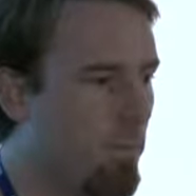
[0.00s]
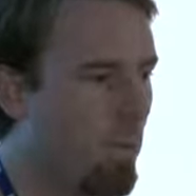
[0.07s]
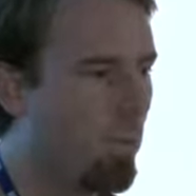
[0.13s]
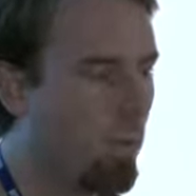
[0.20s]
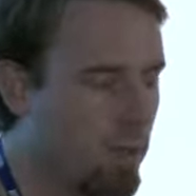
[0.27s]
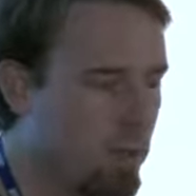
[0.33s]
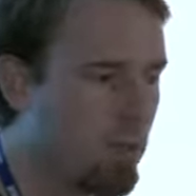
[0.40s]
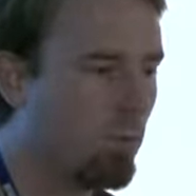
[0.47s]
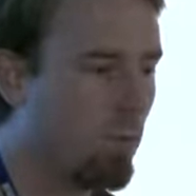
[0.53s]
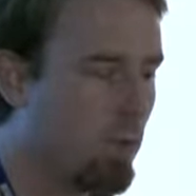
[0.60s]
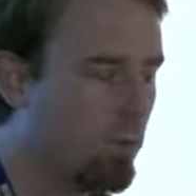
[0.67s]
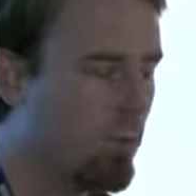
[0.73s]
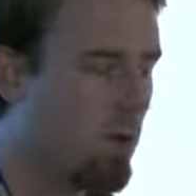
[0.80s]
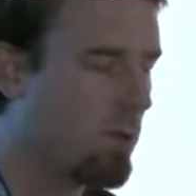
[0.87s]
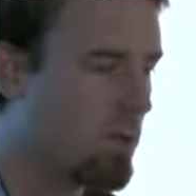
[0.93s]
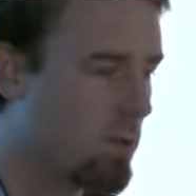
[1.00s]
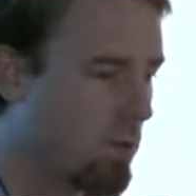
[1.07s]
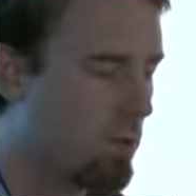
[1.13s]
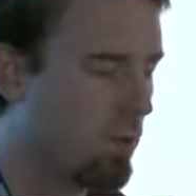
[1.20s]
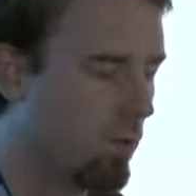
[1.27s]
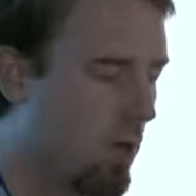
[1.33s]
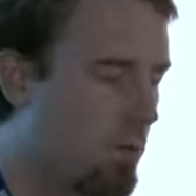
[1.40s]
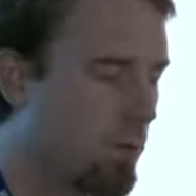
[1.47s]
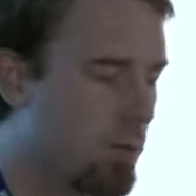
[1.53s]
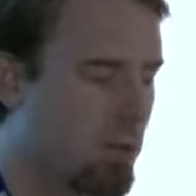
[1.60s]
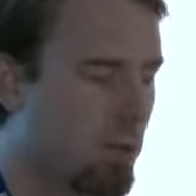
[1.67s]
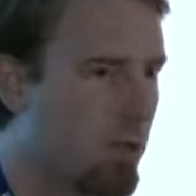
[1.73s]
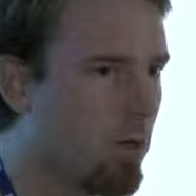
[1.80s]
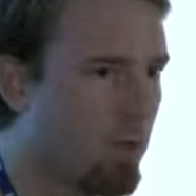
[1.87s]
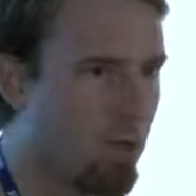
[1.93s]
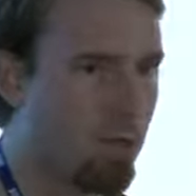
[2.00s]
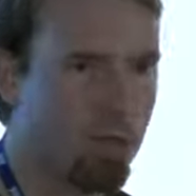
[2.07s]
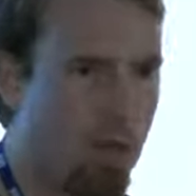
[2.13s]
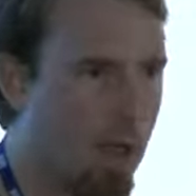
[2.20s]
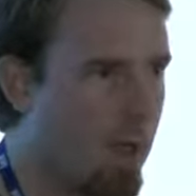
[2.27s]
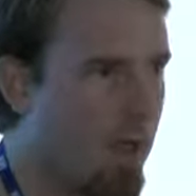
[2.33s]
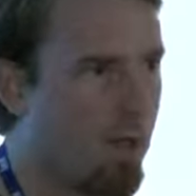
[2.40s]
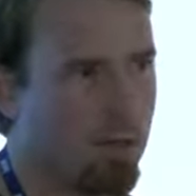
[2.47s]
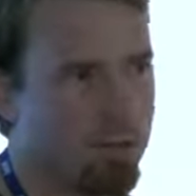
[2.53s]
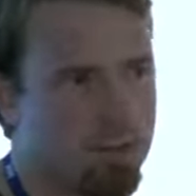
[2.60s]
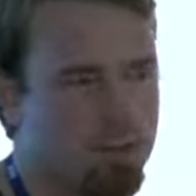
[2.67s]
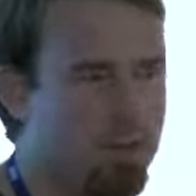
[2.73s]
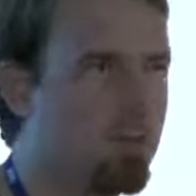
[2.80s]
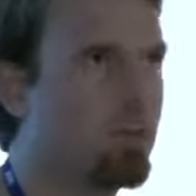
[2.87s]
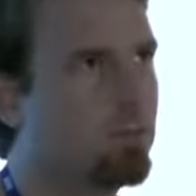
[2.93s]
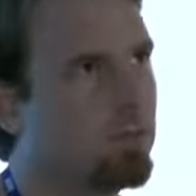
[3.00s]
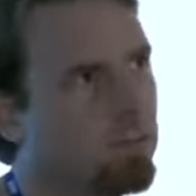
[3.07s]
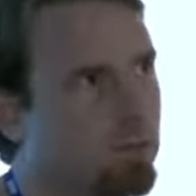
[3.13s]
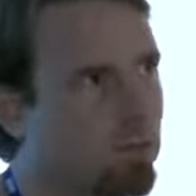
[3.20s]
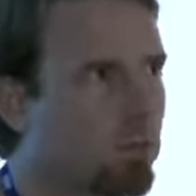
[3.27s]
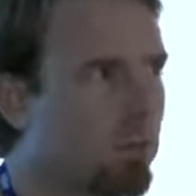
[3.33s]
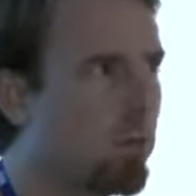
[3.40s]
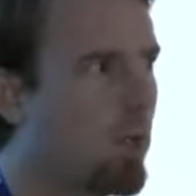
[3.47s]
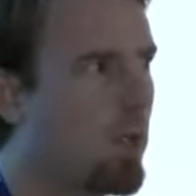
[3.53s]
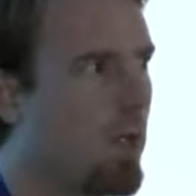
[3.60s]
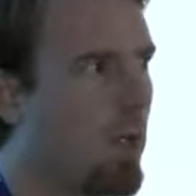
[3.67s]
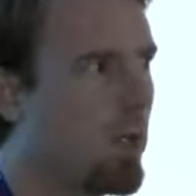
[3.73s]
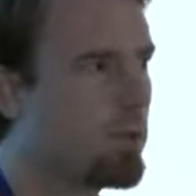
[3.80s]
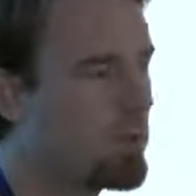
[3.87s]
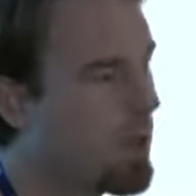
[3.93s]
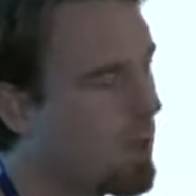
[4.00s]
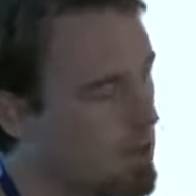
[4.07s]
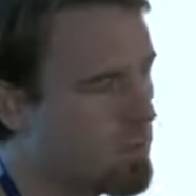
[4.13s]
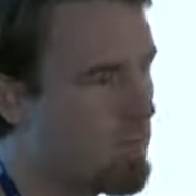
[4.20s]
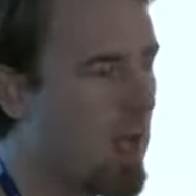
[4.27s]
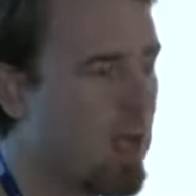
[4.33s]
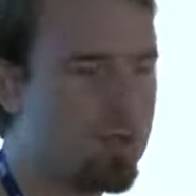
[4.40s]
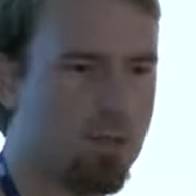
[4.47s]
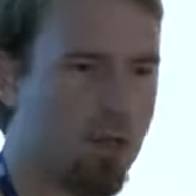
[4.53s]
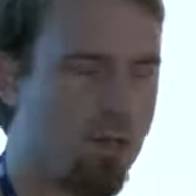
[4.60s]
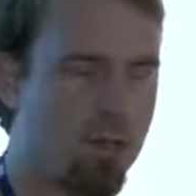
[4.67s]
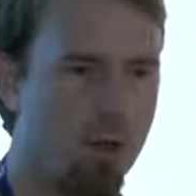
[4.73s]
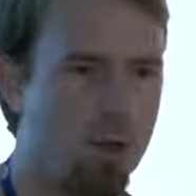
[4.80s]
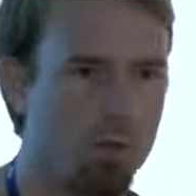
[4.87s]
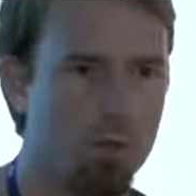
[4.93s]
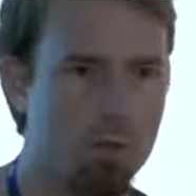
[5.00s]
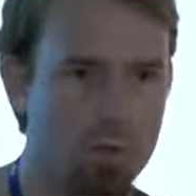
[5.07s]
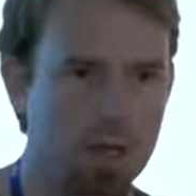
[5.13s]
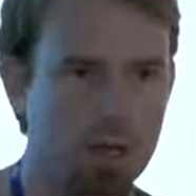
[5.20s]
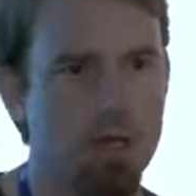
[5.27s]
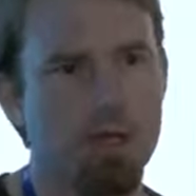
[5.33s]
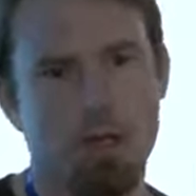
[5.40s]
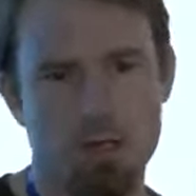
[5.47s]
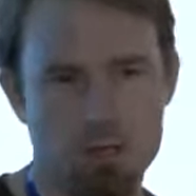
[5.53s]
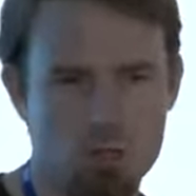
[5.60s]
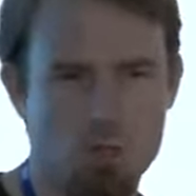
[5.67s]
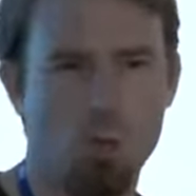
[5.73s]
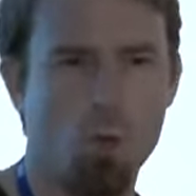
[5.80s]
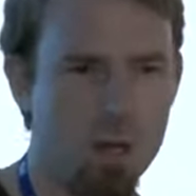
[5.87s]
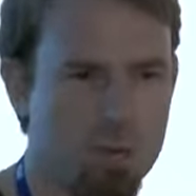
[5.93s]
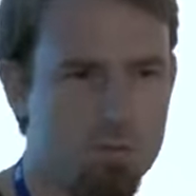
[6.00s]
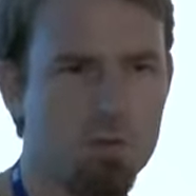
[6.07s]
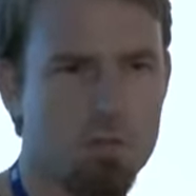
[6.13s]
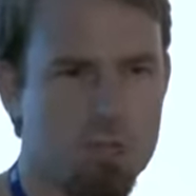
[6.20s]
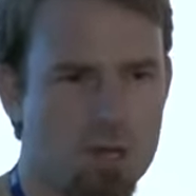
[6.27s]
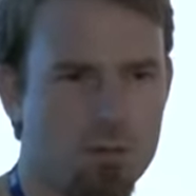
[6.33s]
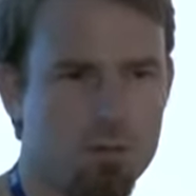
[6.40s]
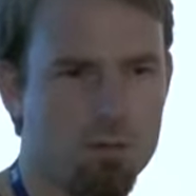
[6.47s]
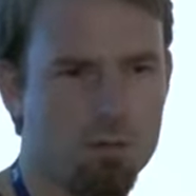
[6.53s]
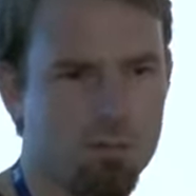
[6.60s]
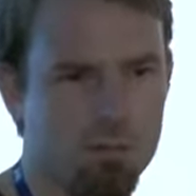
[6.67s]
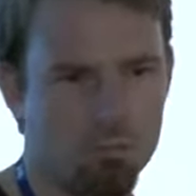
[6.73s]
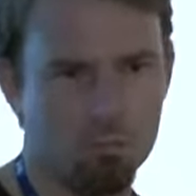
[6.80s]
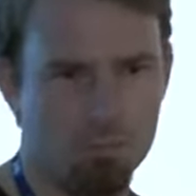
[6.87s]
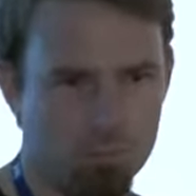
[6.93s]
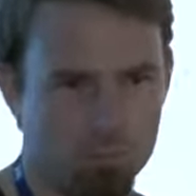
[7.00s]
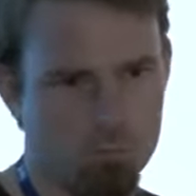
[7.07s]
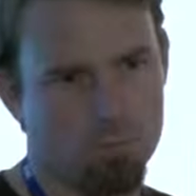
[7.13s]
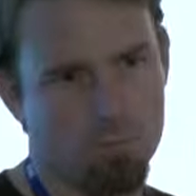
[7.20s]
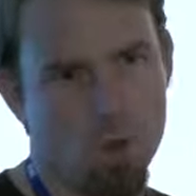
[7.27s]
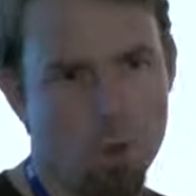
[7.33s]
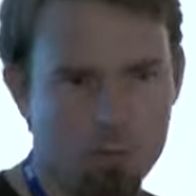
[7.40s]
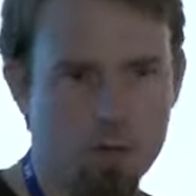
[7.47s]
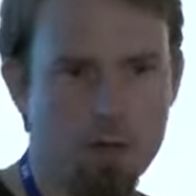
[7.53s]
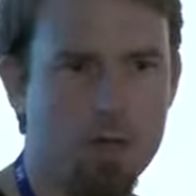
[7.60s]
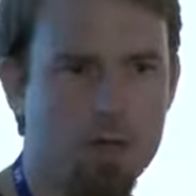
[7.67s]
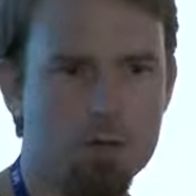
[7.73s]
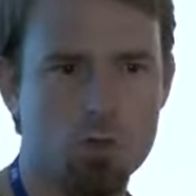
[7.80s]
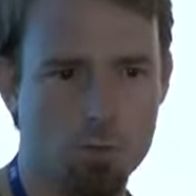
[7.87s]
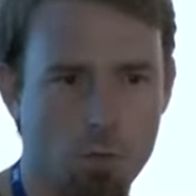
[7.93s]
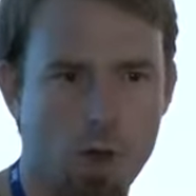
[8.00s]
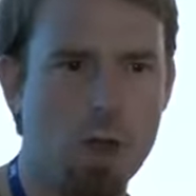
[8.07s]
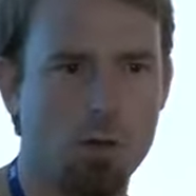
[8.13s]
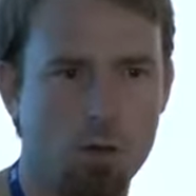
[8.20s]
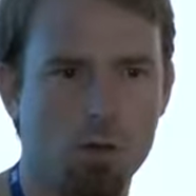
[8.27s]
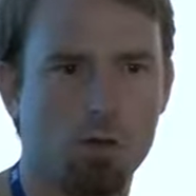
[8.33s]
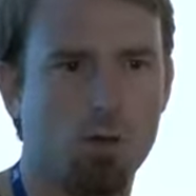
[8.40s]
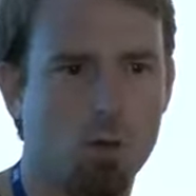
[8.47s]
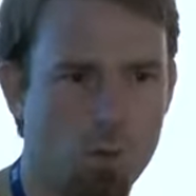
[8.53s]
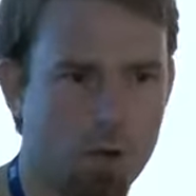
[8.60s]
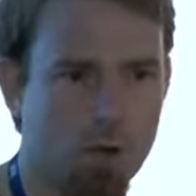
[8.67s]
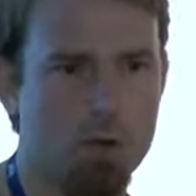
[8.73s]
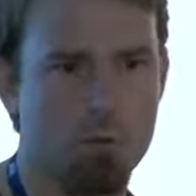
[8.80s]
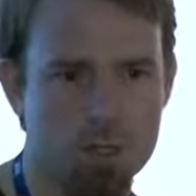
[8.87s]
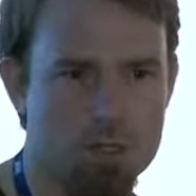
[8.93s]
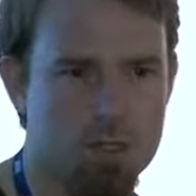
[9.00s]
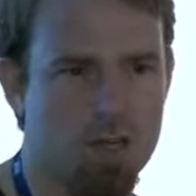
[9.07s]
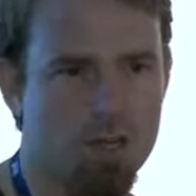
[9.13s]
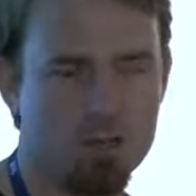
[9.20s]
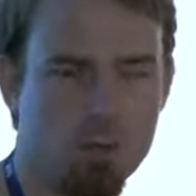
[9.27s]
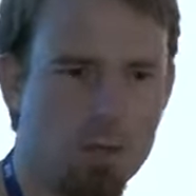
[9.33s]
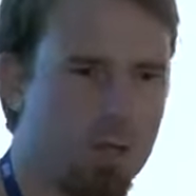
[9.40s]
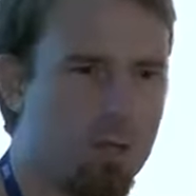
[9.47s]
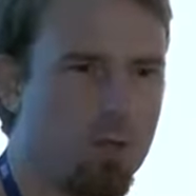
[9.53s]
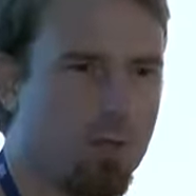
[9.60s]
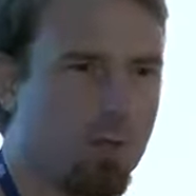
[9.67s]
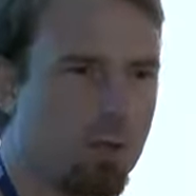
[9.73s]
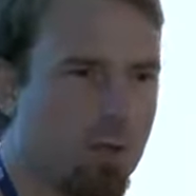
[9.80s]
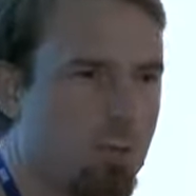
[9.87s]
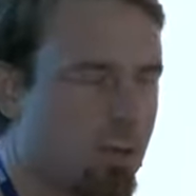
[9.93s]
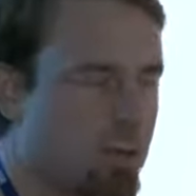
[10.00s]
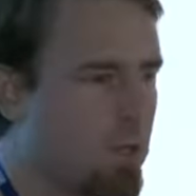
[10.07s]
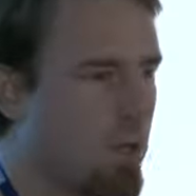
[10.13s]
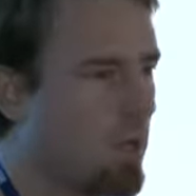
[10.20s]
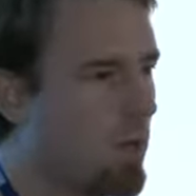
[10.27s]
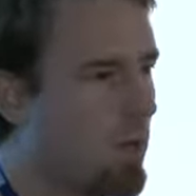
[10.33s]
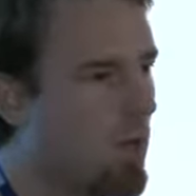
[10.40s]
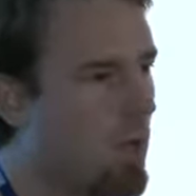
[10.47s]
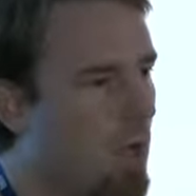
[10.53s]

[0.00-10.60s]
we've noticed that the label security adds, it's not as bad as I thought it would be. It adds 20% overhead to how long a query would take, 20 to 30%.